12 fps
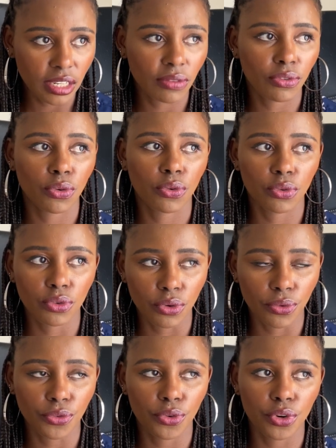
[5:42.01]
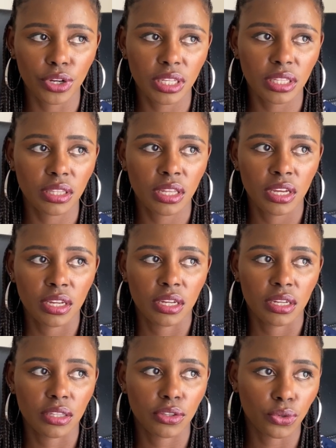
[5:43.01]
if you're going
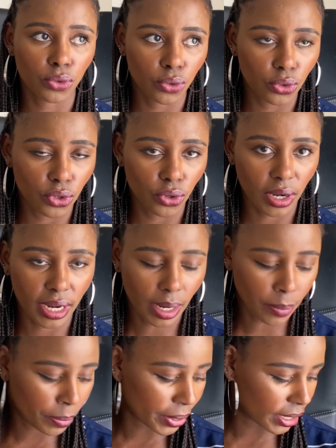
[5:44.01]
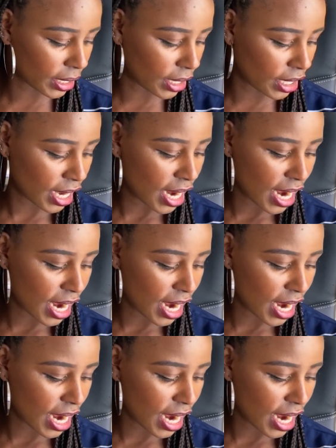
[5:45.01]
through your company.